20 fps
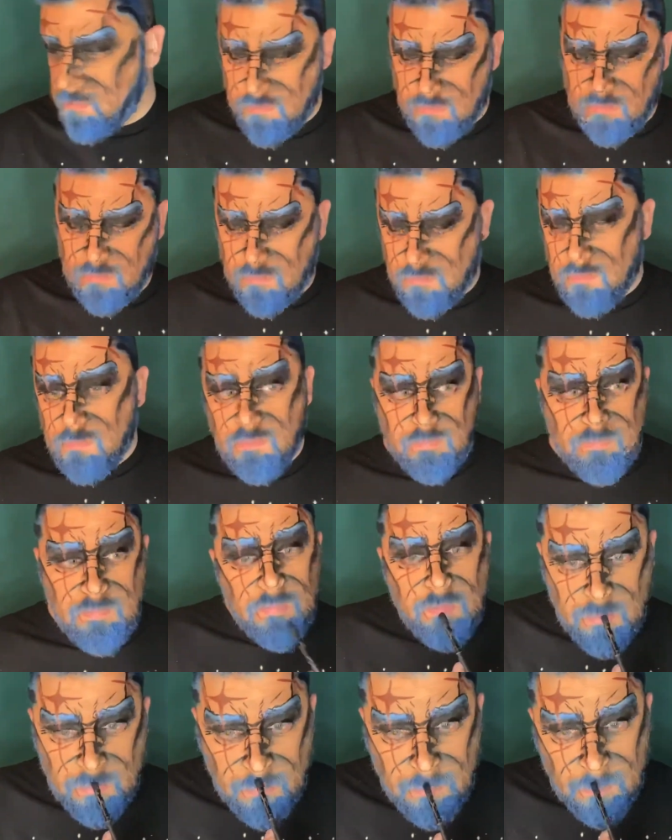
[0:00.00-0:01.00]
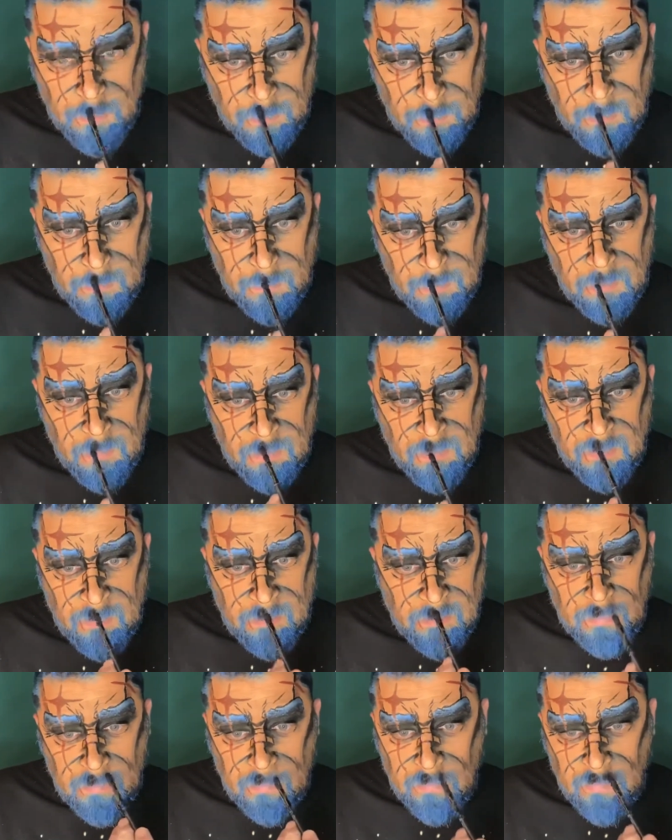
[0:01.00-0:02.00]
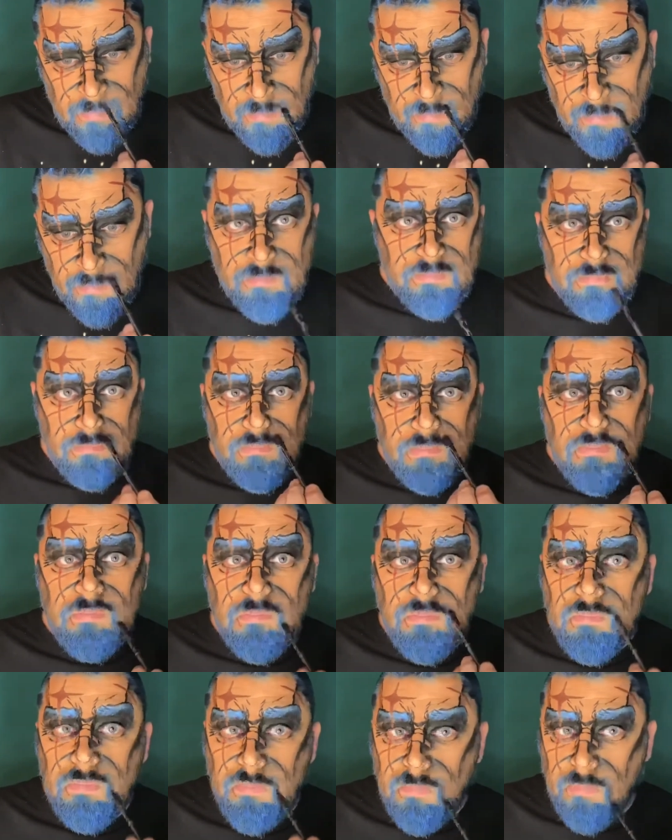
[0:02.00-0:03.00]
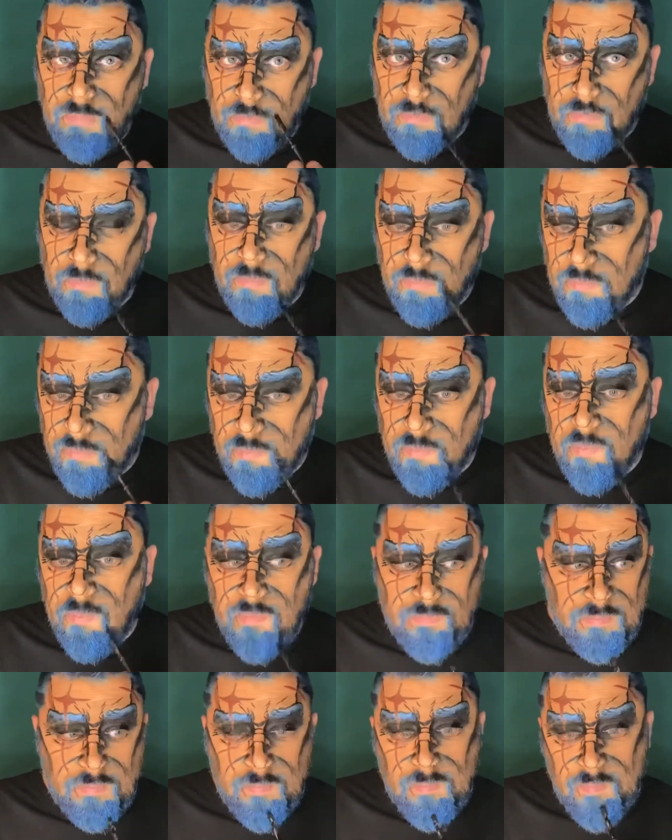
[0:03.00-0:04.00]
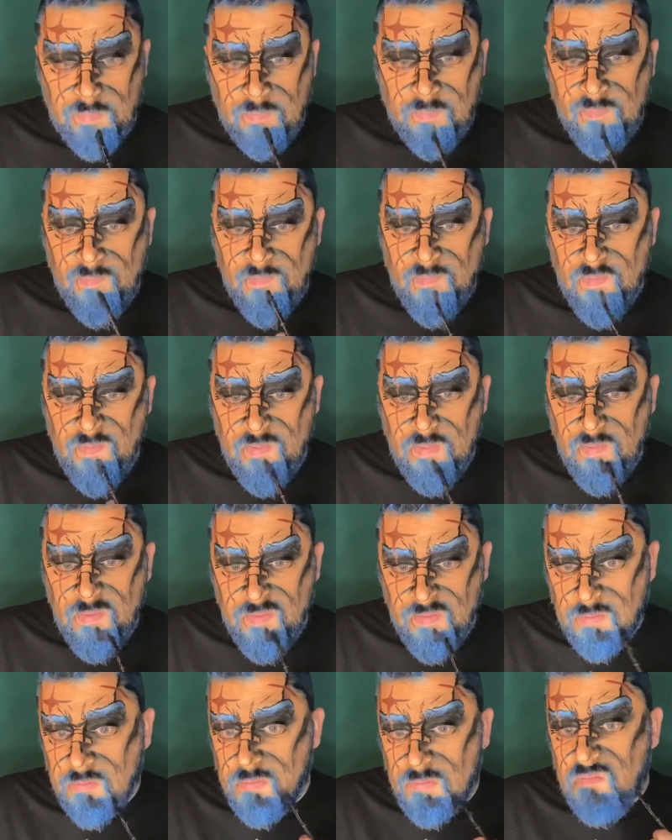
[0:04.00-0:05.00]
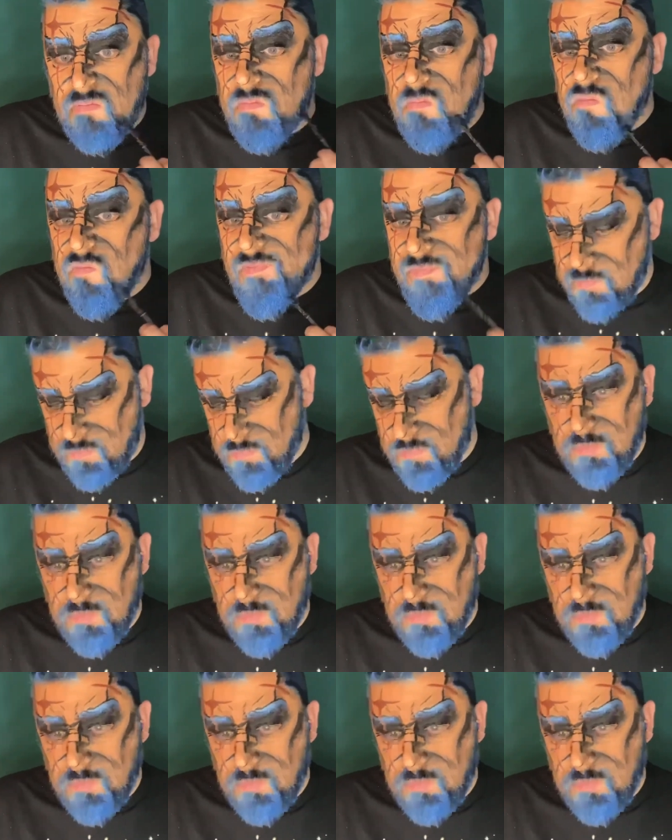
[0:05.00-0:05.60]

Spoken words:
sides and on the upper part, just to add a little bit more dimension into the beard.